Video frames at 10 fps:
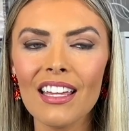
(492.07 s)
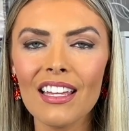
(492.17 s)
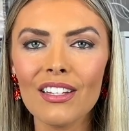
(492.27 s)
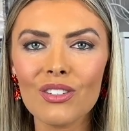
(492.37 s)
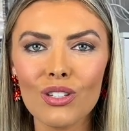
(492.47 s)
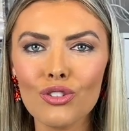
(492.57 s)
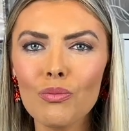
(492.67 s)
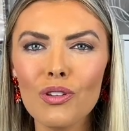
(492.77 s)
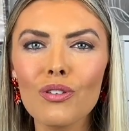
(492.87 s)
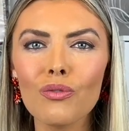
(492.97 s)
It's such a
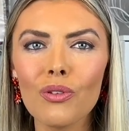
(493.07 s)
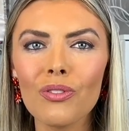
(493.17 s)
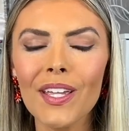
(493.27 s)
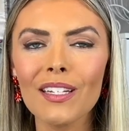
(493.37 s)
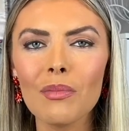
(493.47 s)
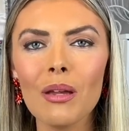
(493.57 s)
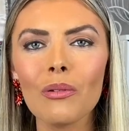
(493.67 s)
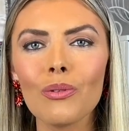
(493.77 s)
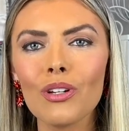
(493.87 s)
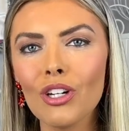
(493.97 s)
beautiful thing to be able
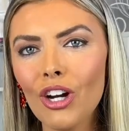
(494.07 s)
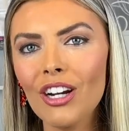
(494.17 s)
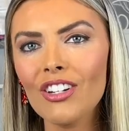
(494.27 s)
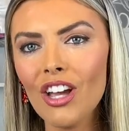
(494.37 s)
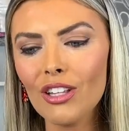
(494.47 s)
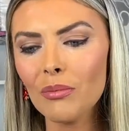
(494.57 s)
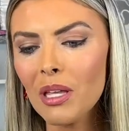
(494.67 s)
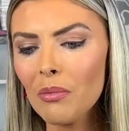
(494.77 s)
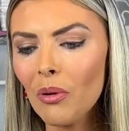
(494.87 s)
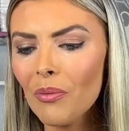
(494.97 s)
to encourage other
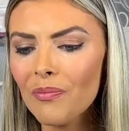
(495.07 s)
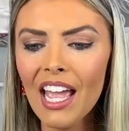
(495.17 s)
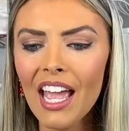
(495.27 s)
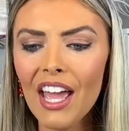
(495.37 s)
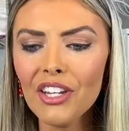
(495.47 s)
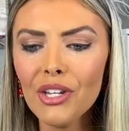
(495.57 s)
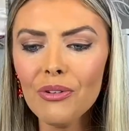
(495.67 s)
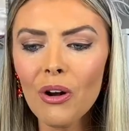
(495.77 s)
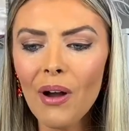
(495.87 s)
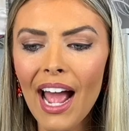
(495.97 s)
people. And you
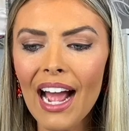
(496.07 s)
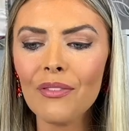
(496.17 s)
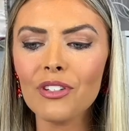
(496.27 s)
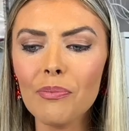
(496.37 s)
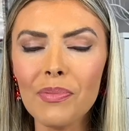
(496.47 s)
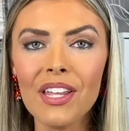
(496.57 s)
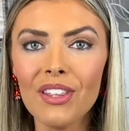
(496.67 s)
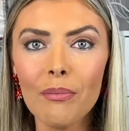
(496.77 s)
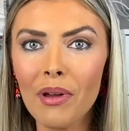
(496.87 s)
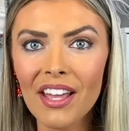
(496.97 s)
don't have to be
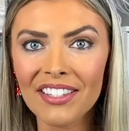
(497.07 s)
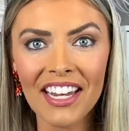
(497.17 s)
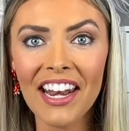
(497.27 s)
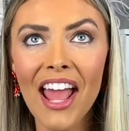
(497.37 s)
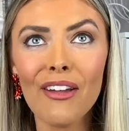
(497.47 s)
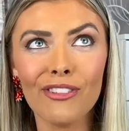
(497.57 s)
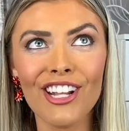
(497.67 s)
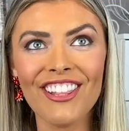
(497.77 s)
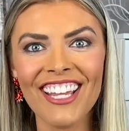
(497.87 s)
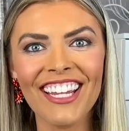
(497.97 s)
the best at
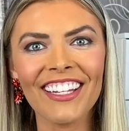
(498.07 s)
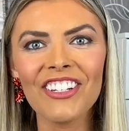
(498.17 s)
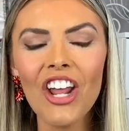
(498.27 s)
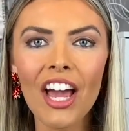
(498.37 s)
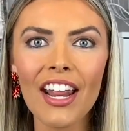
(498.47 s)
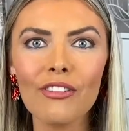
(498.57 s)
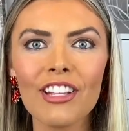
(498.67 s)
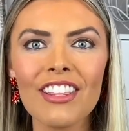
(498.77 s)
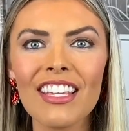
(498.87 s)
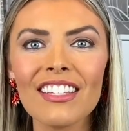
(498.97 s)
everything. Not
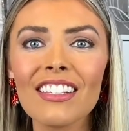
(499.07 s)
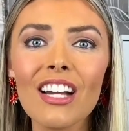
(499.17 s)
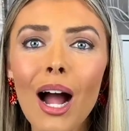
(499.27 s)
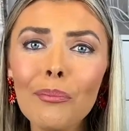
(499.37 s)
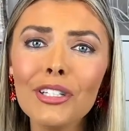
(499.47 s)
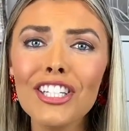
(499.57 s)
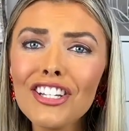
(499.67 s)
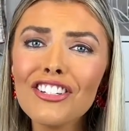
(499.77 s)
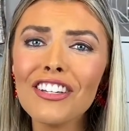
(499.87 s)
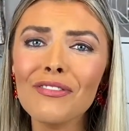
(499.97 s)
everything is a
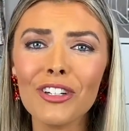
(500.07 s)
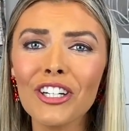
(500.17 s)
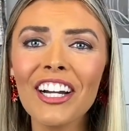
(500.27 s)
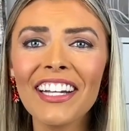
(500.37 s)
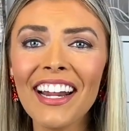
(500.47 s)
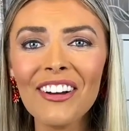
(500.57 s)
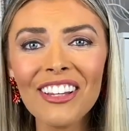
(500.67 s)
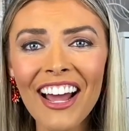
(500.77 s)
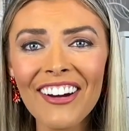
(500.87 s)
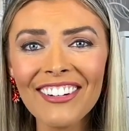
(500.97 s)
competition for crying out
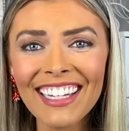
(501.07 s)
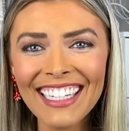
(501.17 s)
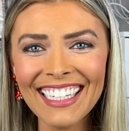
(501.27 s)
loud.